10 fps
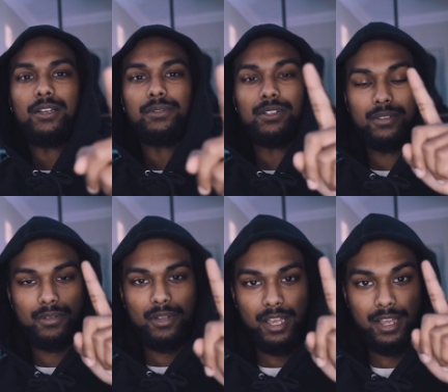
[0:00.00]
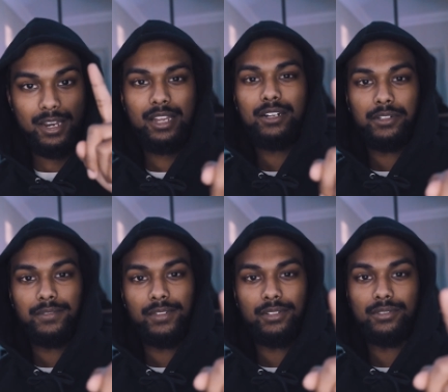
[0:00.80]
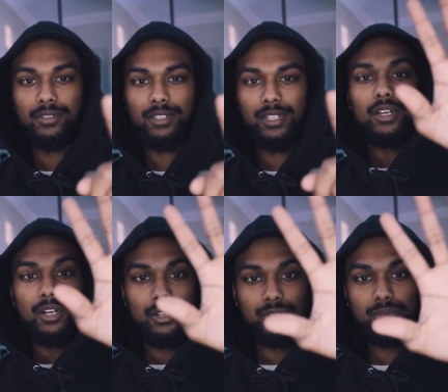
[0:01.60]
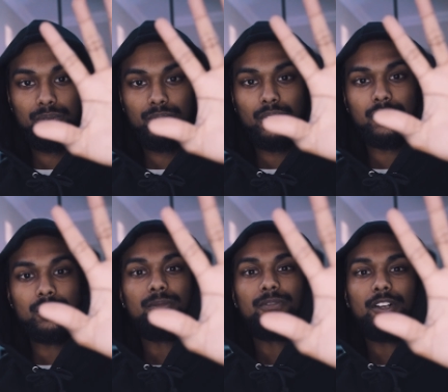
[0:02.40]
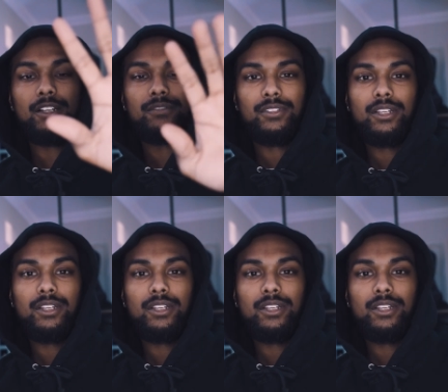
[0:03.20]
There's hilarious videos on there. I'll do a top 5